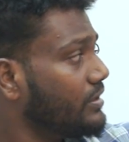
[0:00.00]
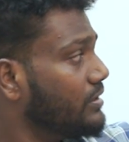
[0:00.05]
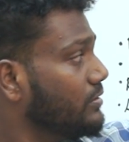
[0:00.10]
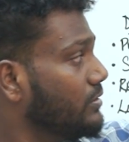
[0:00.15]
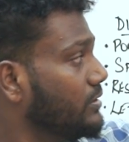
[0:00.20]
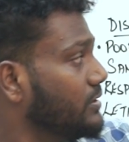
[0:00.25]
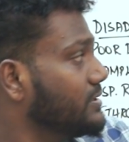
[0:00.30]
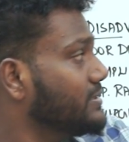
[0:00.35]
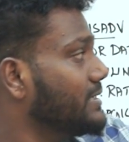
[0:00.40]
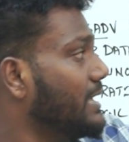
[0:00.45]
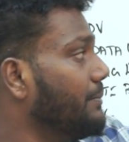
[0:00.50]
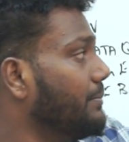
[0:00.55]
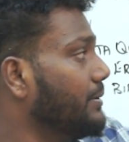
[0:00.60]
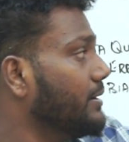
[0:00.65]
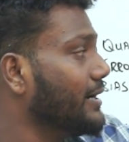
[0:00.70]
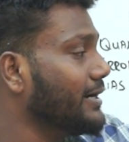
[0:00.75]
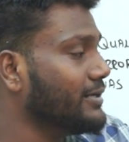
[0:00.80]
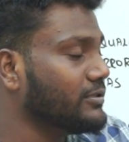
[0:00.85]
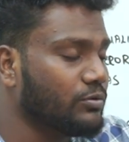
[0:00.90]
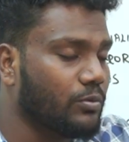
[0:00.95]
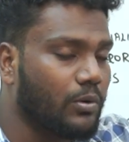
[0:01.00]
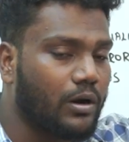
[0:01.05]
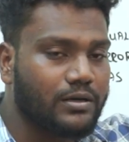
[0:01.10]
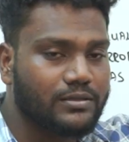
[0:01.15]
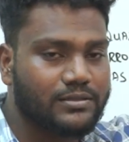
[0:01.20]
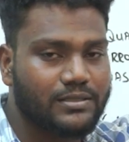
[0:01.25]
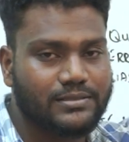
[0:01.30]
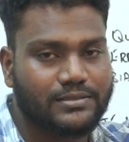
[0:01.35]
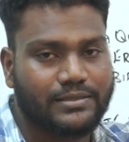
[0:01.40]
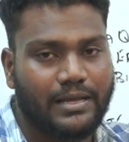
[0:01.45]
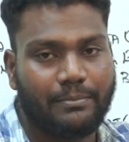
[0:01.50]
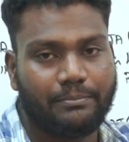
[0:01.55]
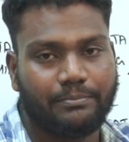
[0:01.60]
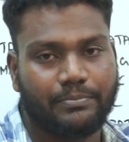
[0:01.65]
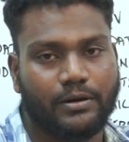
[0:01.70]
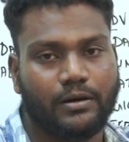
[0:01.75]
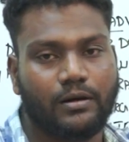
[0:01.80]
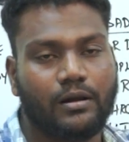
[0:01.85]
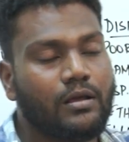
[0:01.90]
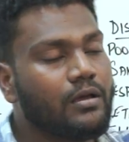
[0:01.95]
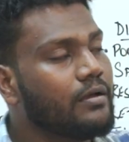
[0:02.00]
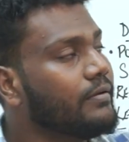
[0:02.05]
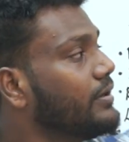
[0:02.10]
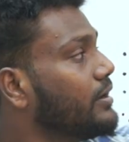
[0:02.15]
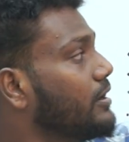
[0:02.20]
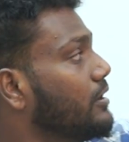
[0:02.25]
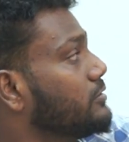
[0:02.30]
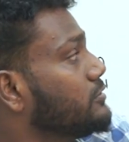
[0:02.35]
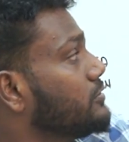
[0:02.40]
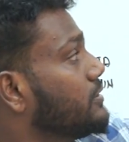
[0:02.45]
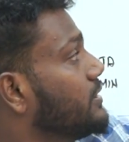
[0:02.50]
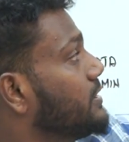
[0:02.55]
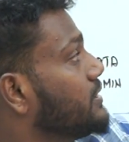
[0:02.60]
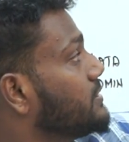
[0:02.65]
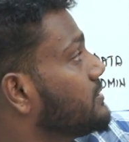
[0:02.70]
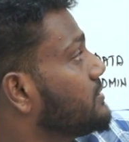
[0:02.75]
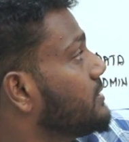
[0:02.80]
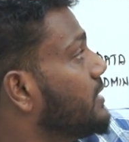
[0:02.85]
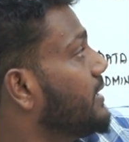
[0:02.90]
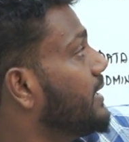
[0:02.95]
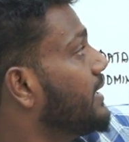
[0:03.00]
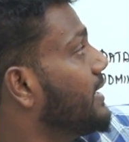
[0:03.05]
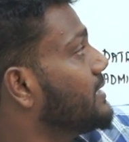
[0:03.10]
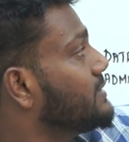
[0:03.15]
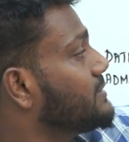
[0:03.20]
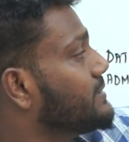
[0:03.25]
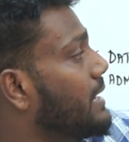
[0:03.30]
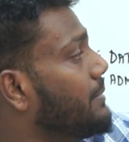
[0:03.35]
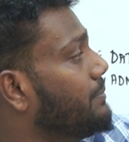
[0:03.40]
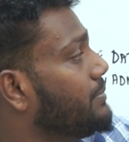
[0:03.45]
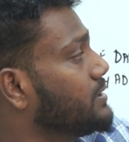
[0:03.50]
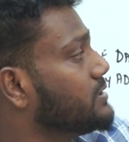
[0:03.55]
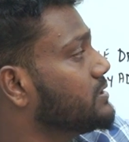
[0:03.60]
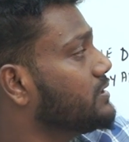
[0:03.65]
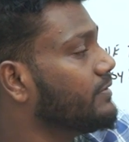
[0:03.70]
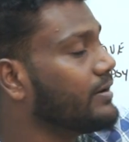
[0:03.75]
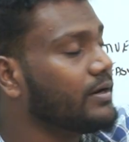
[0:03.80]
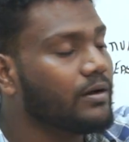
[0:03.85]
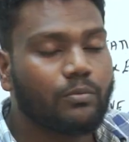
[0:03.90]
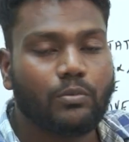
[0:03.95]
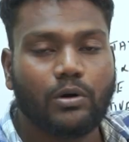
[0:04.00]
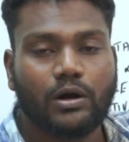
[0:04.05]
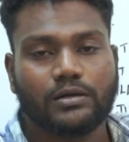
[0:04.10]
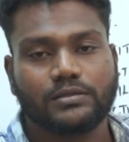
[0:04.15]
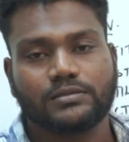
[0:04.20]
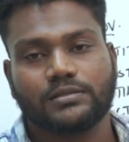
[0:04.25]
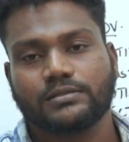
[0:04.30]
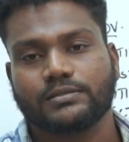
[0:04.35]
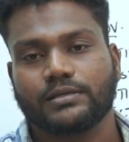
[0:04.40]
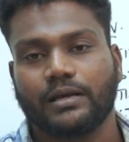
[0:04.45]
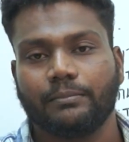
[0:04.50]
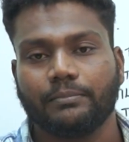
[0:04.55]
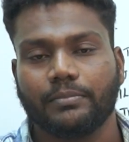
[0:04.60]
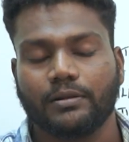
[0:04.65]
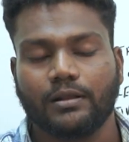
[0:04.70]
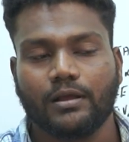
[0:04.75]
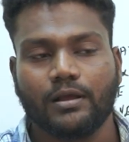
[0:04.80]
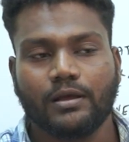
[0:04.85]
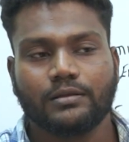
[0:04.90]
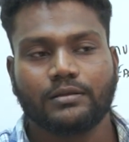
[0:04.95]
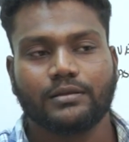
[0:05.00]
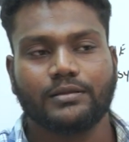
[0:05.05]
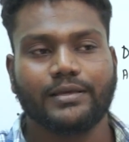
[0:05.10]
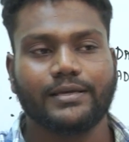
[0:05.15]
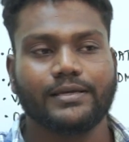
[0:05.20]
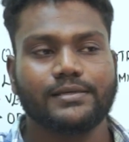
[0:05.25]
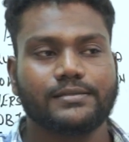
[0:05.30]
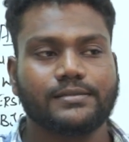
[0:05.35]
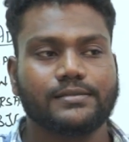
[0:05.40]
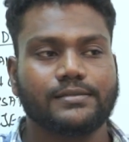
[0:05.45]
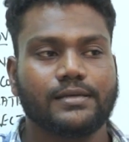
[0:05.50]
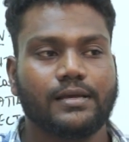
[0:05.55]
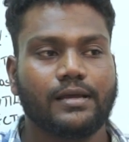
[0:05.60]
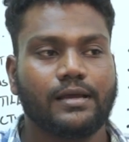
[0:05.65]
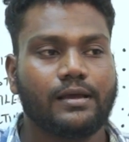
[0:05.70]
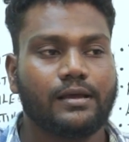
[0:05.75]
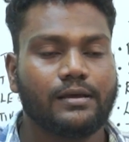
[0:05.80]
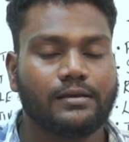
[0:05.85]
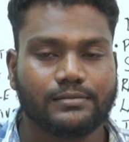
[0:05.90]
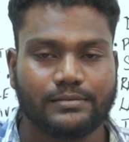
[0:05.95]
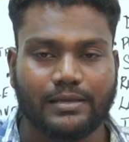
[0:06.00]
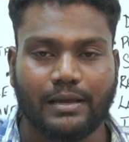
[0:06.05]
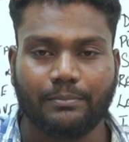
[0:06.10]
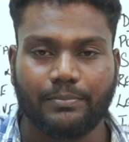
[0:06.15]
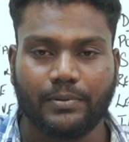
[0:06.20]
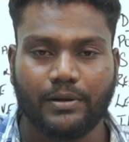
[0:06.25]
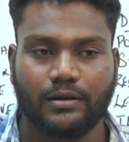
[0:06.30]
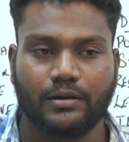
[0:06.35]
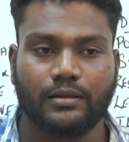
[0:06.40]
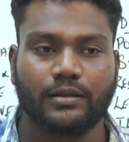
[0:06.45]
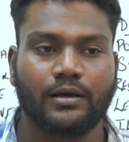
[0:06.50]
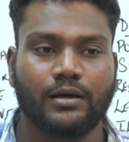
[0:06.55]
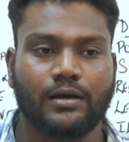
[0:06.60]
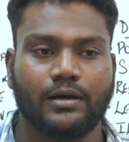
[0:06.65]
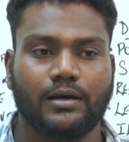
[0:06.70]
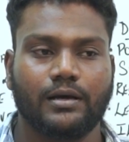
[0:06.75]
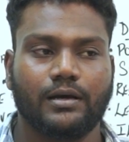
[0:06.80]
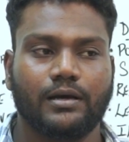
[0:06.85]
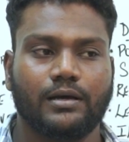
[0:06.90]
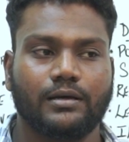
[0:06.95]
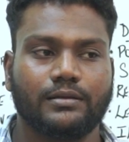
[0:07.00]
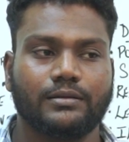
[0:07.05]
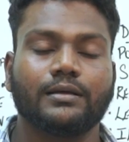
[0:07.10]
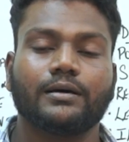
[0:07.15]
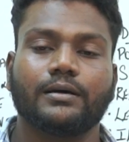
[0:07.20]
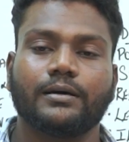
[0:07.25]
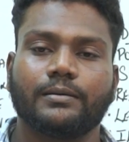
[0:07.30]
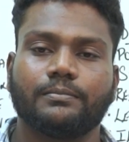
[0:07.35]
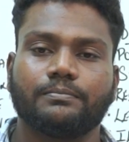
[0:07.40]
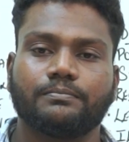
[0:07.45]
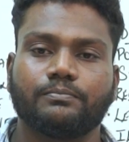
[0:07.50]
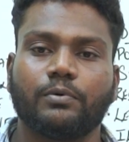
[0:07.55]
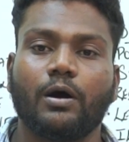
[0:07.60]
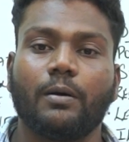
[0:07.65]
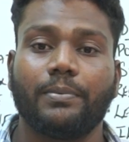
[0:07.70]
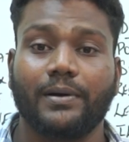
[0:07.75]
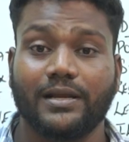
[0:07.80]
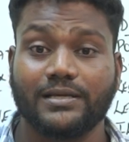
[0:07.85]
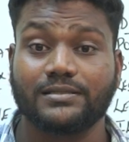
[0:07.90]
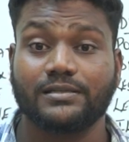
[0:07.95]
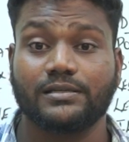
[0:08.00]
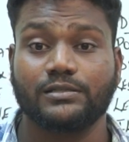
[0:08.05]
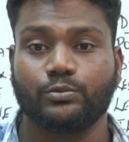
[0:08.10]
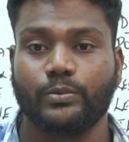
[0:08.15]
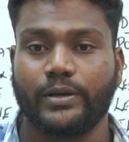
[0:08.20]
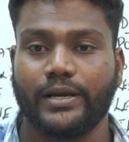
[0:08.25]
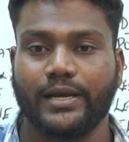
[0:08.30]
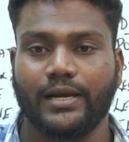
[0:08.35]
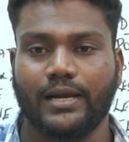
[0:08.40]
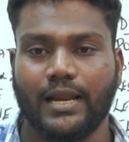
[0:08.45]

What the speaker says: Oh, the sample, right? So what is a sample? Here also it is written as sample survey. Now what is a sample? The thing is, sample, the population is very